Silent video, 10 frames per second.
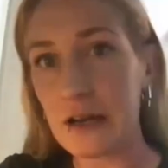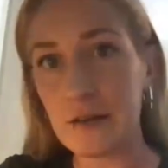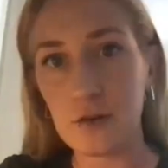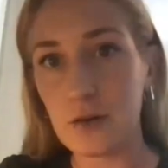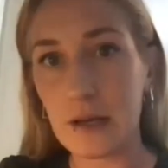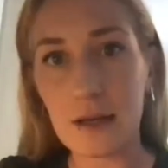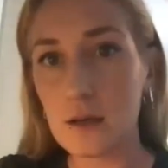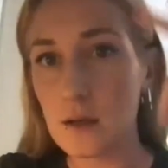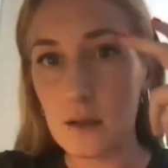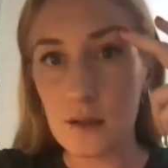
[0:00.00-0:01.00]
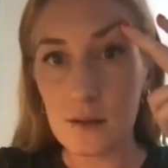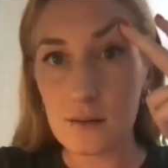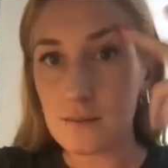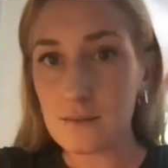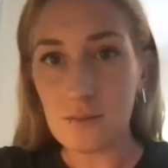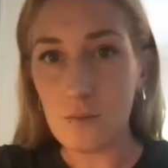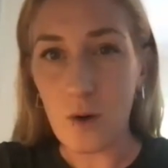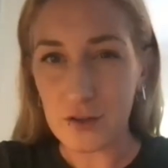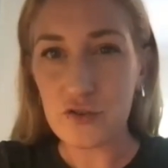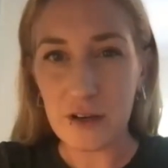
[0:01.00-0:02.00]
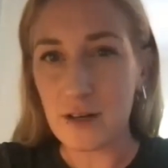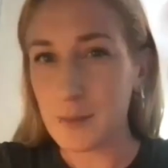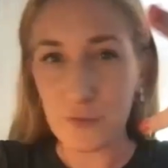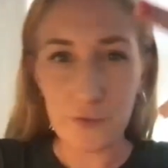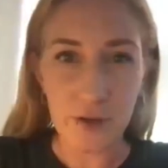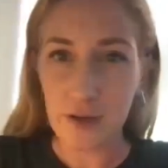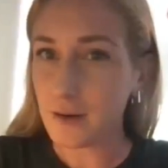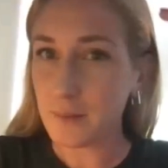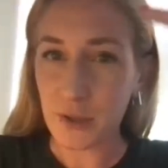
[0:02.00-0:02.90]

If you like want to train on it before you're